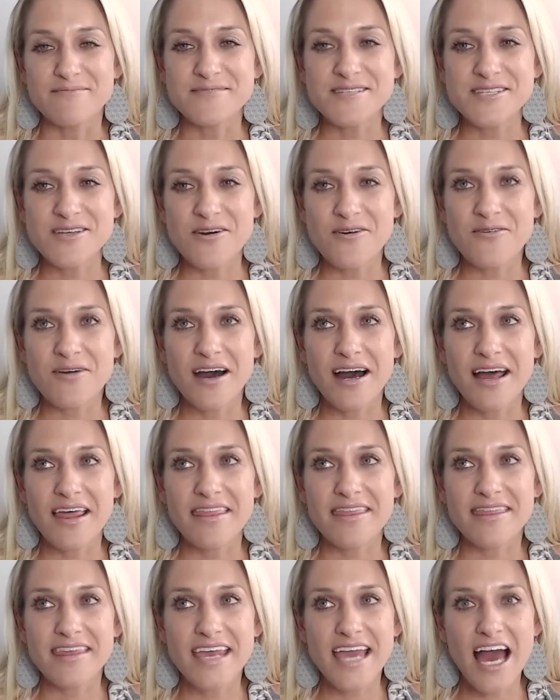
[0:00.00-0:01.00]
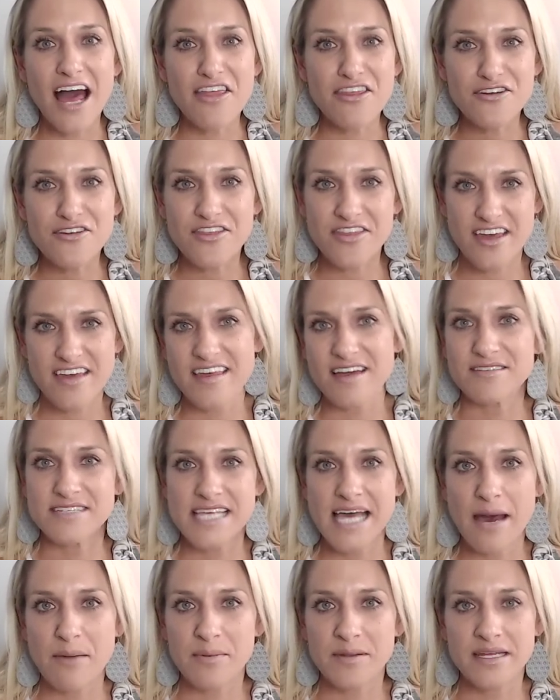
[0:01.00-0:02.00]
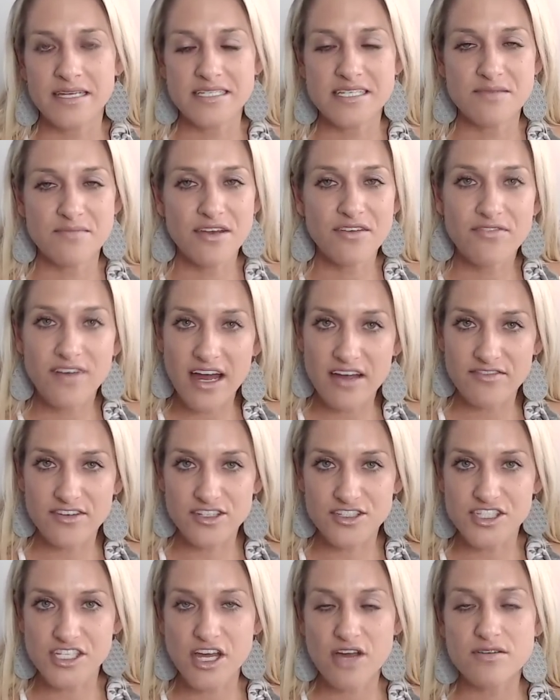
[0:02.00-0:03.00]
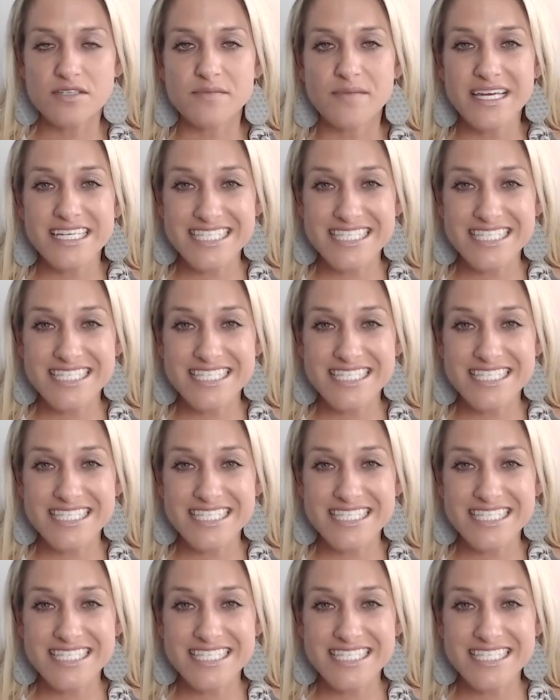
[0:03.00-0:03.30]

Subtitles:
So the other thing that was happening to me 5 years ago is my